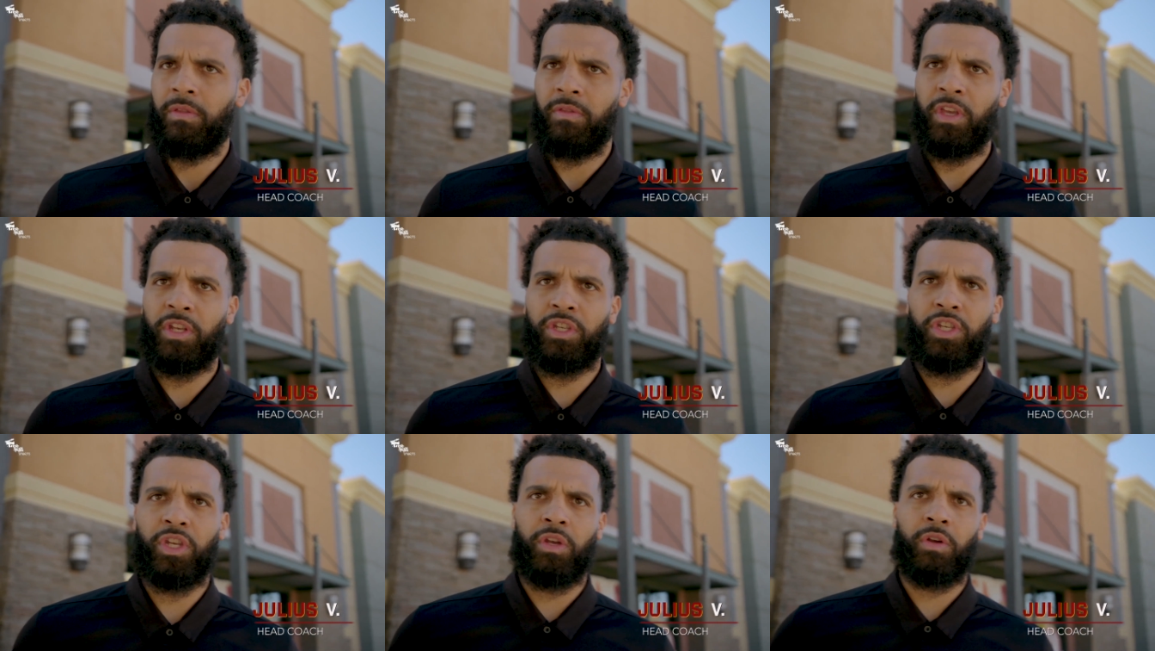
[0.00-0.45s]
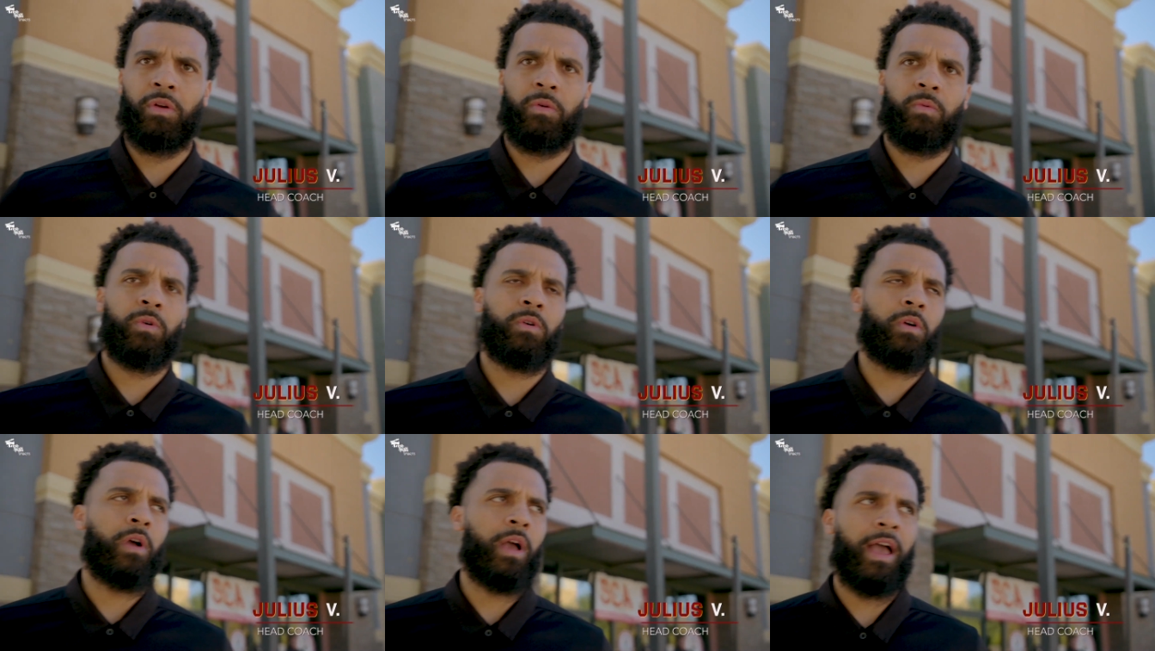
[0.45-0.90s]
This year
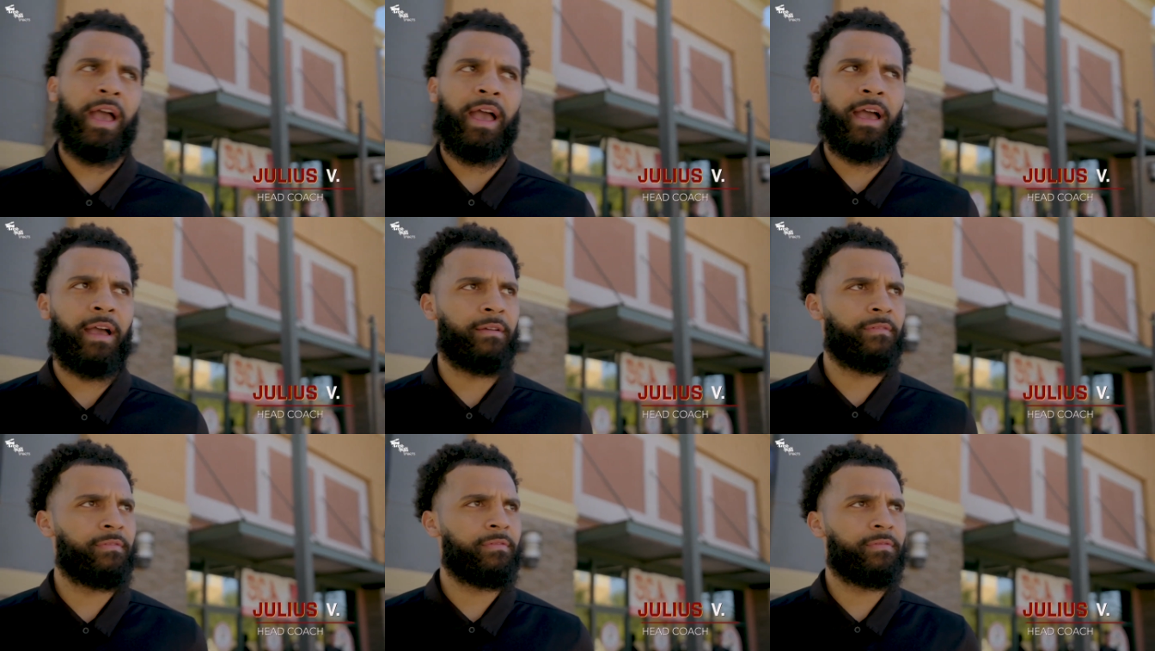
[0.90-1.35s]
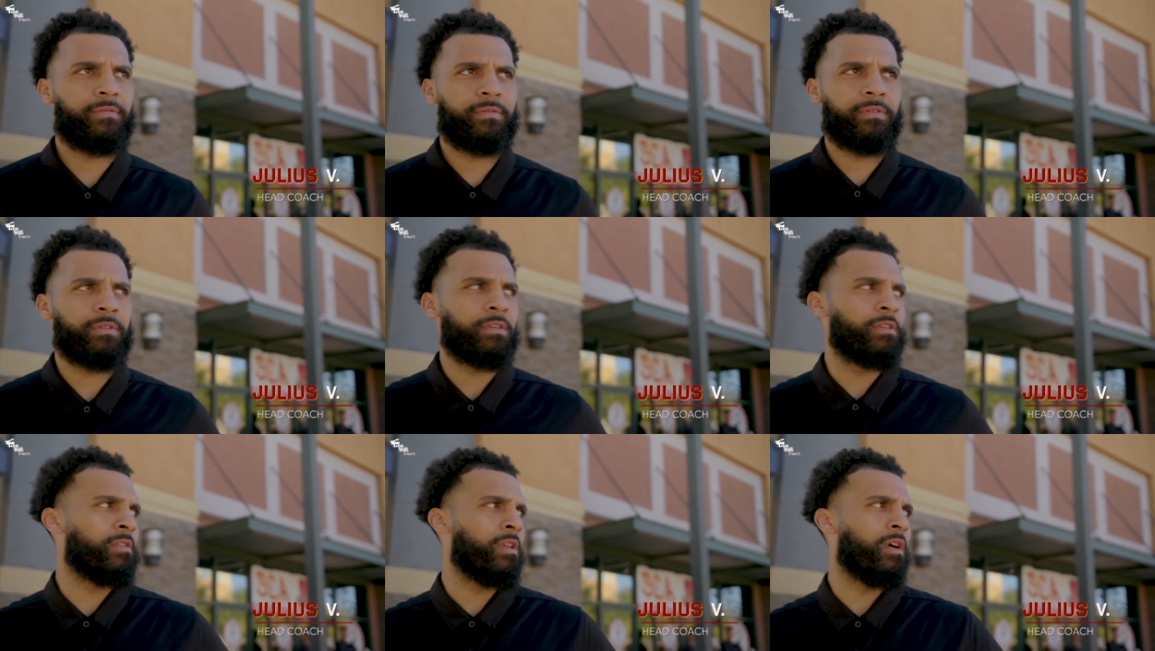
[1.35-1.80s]
we'll have,
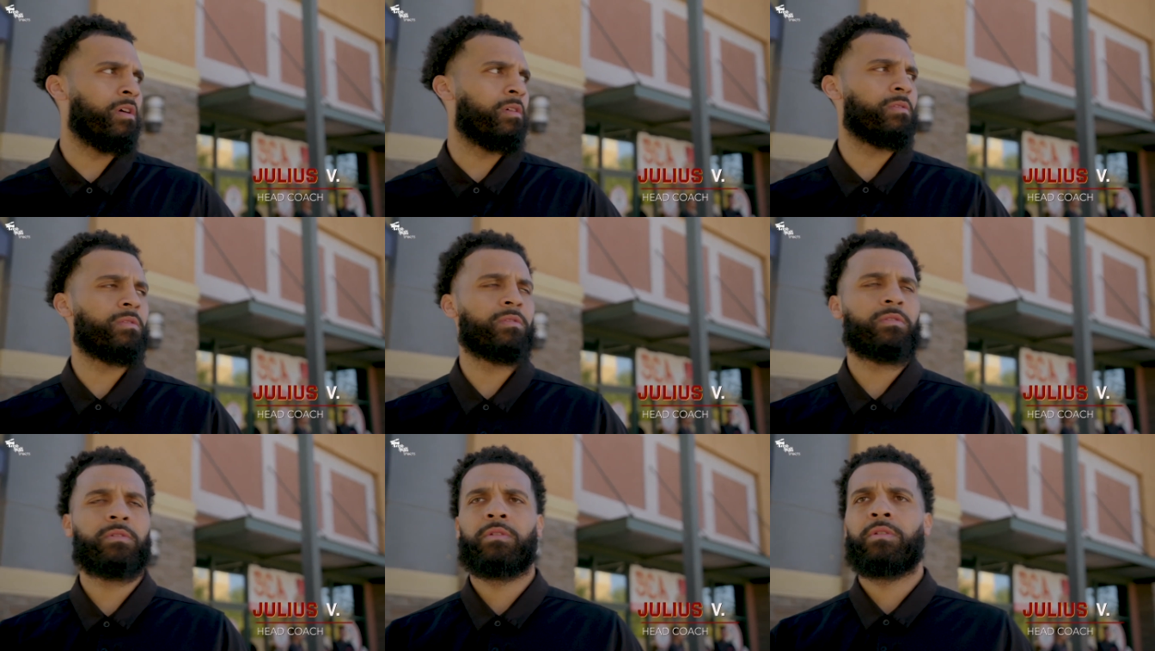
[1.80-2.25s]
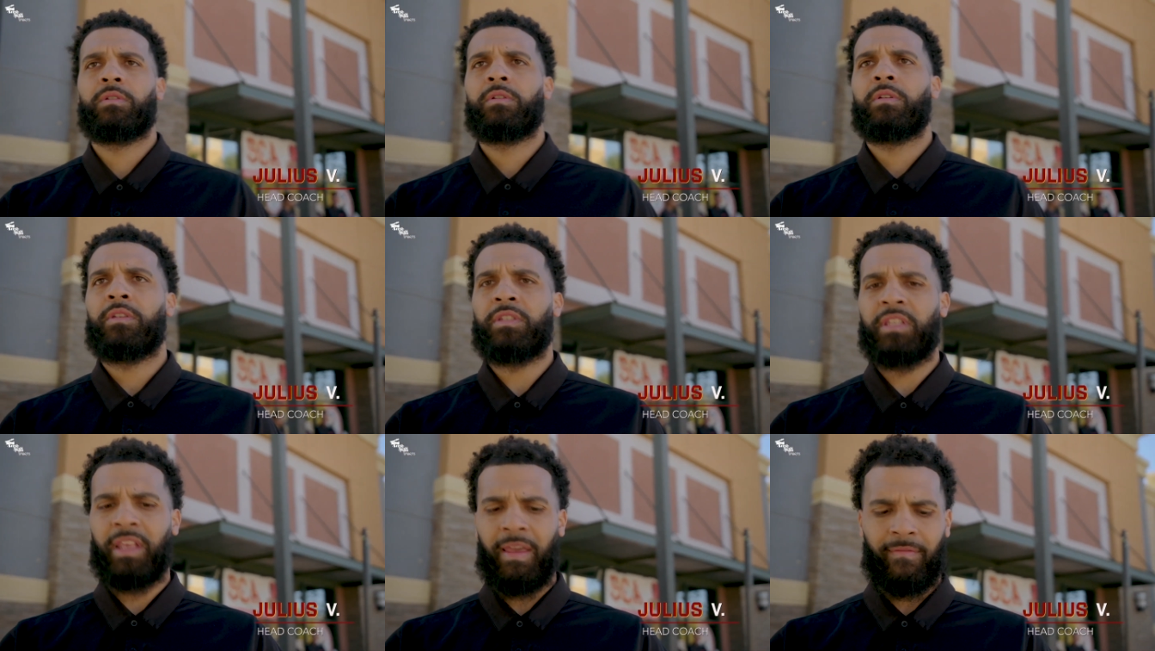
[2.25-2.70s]
you know,
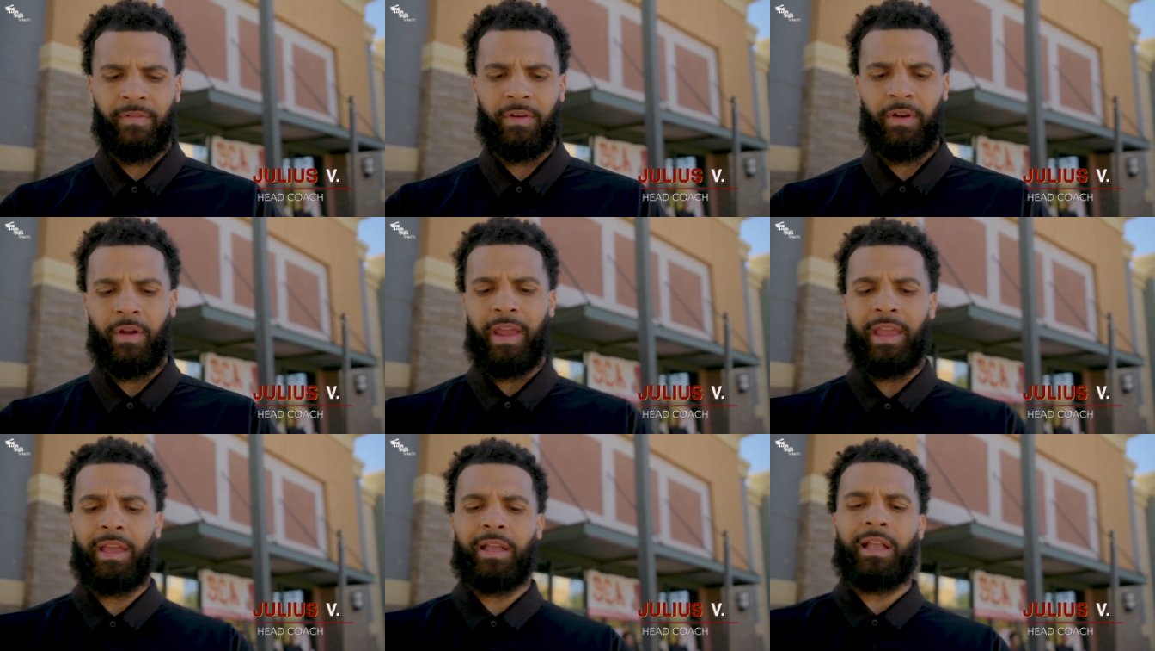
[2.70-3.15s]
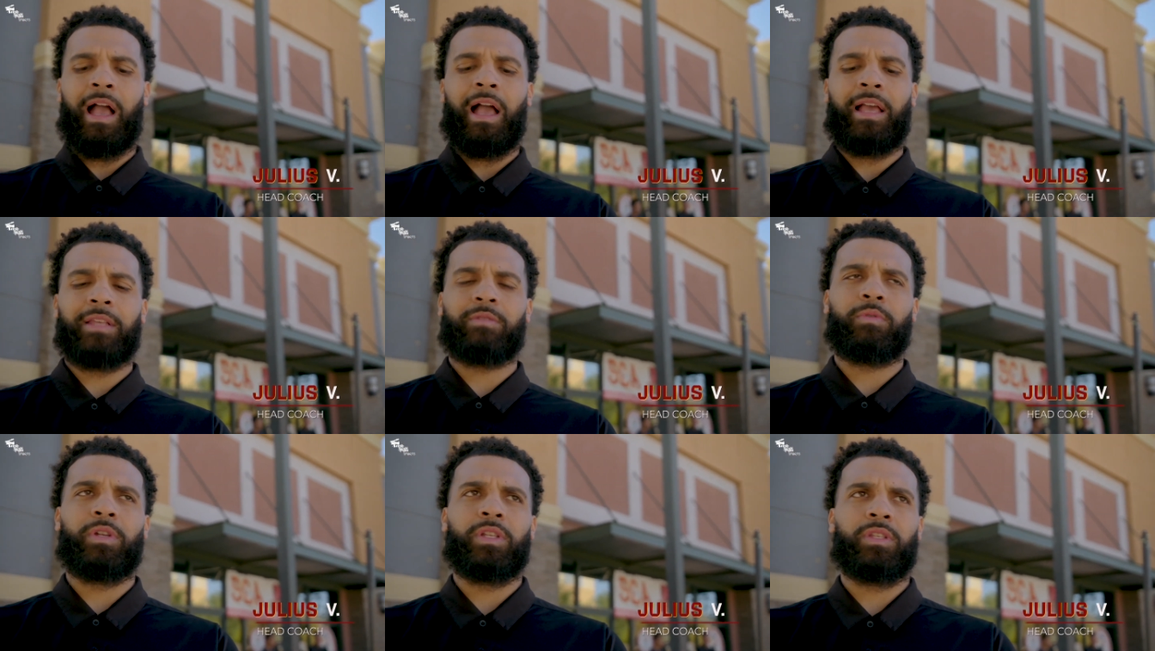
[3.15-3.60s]
seven or eight
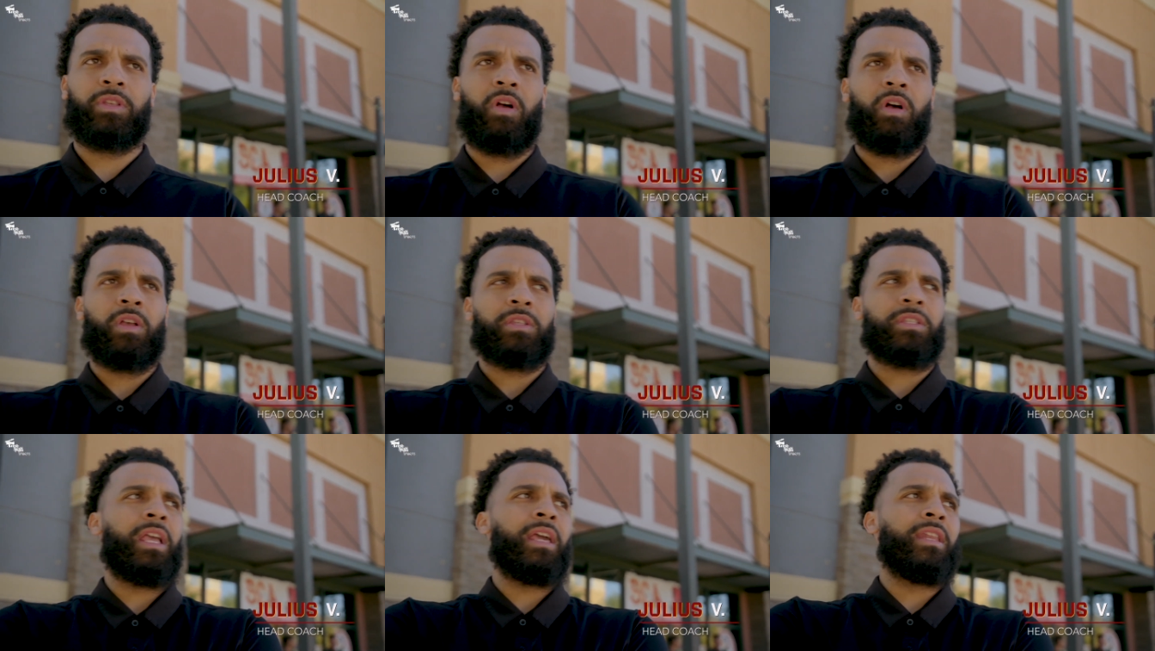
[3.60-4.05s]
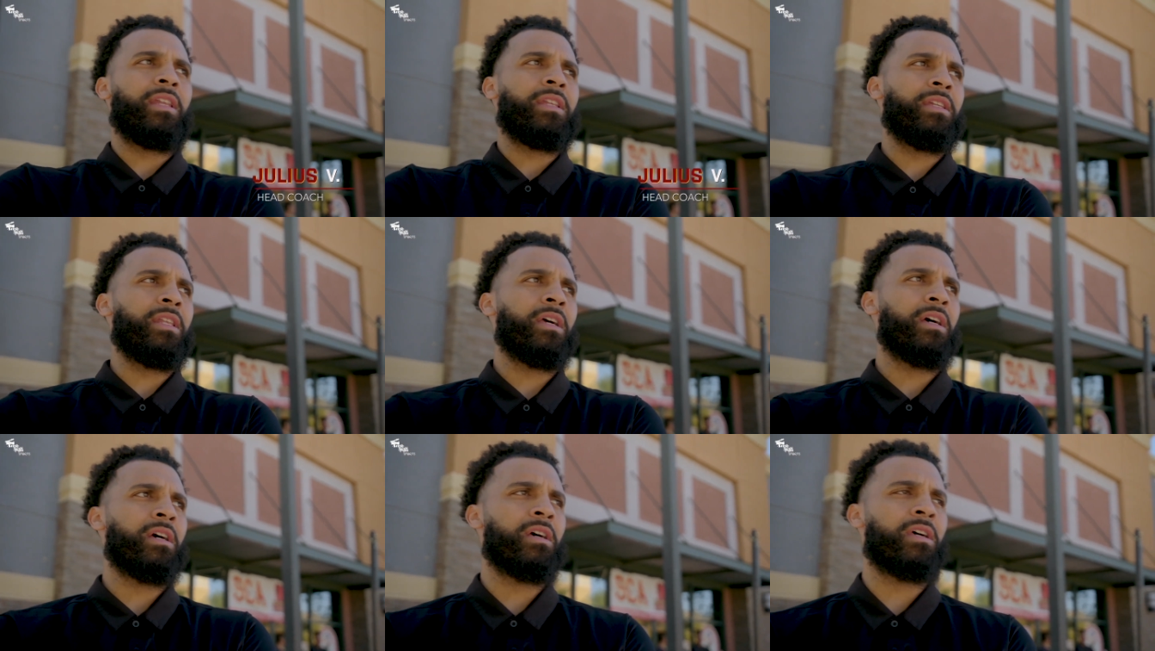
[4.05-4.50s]
guys when it's all said
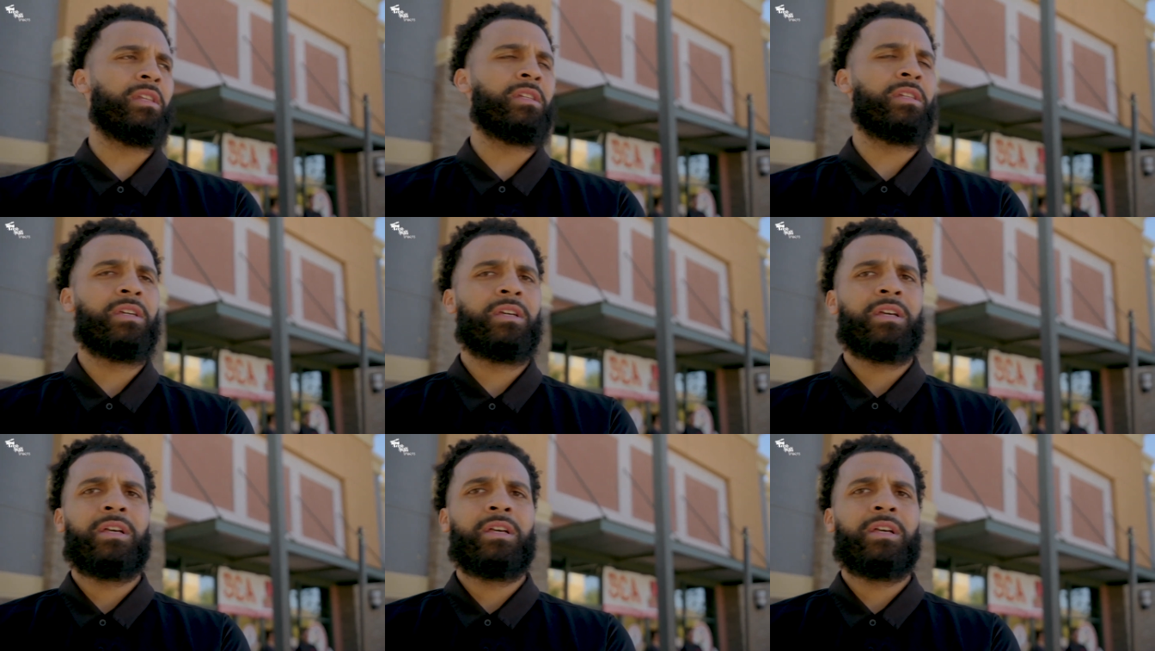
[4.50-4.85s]
and done.